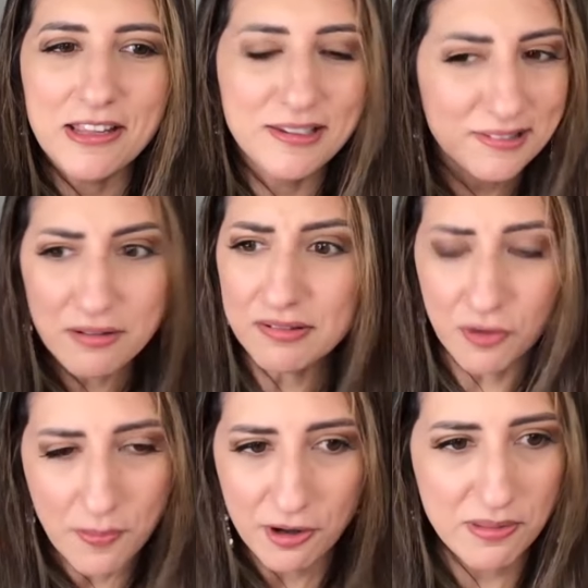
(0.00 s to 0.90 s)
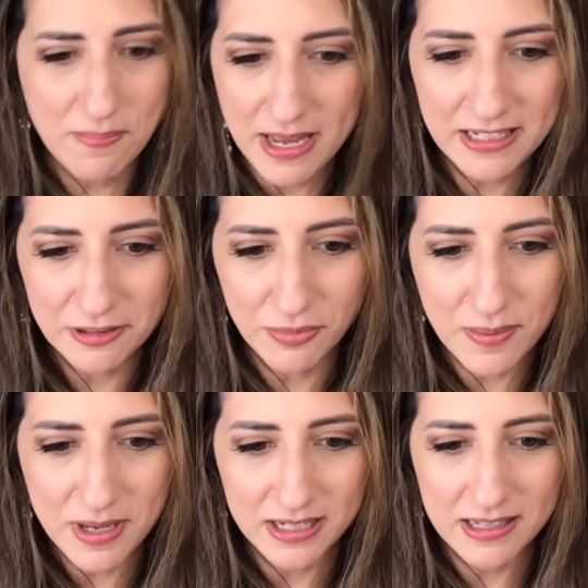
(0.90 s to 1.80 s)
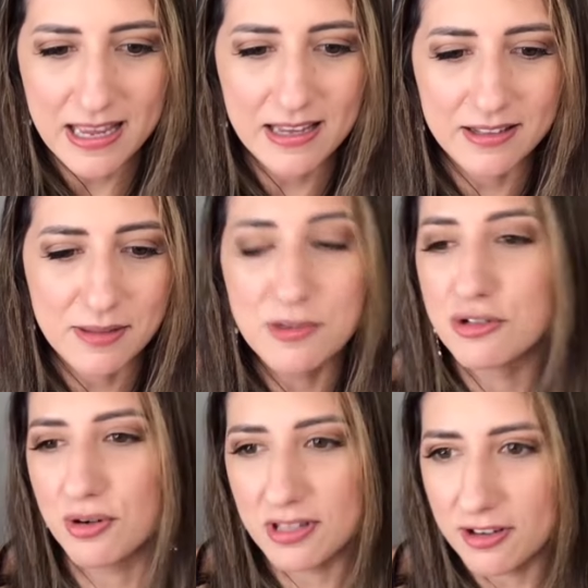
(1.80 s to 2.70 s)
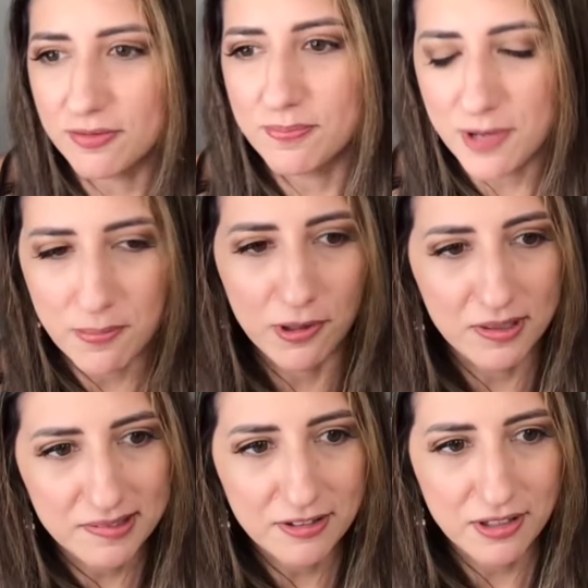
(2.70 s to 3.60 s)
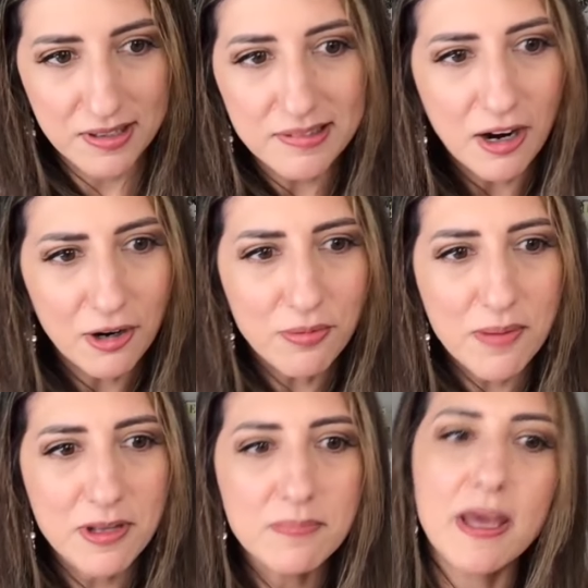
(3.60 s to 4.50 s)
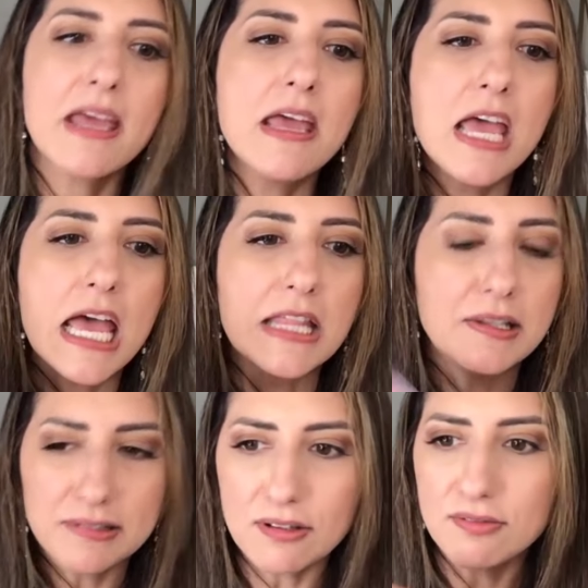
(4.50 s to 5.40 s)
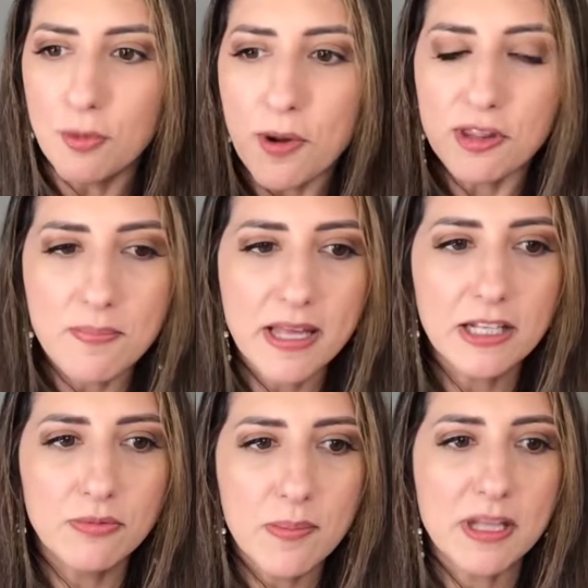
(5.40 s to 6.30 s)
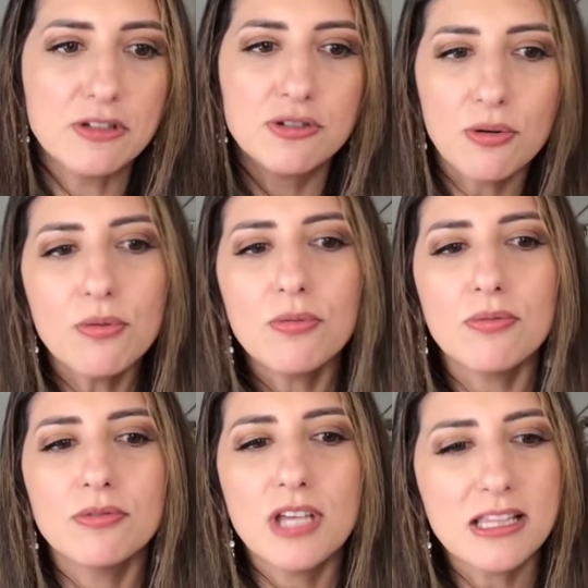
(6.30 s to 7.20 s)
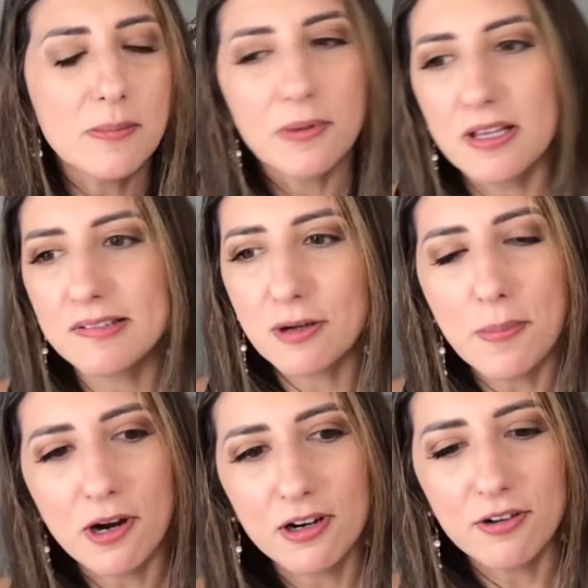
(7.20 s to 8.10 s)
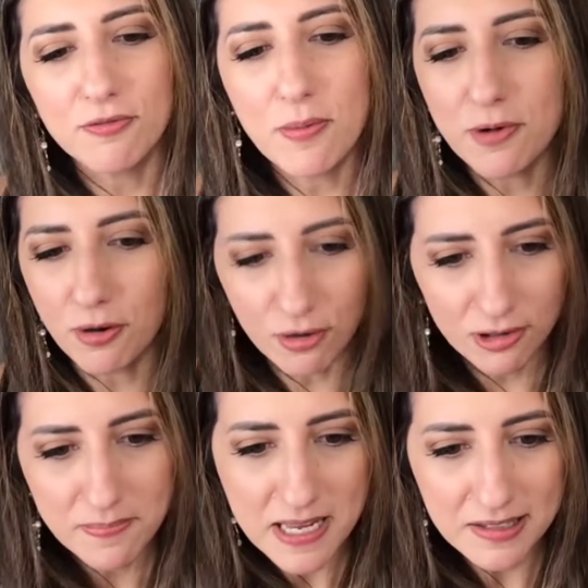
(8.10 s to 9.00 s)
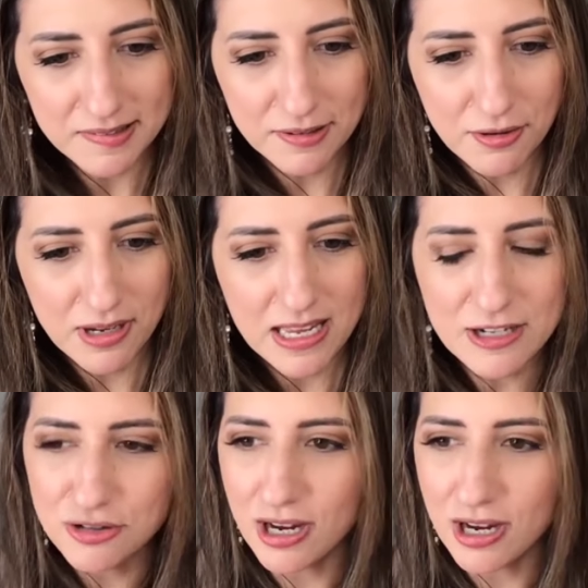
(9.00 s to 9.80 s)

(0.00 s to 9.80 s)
this goes for both men and women, and the majority of people listening to this are women, but this goes for both men and women. Don't take the blazer apart from your old pantsuit and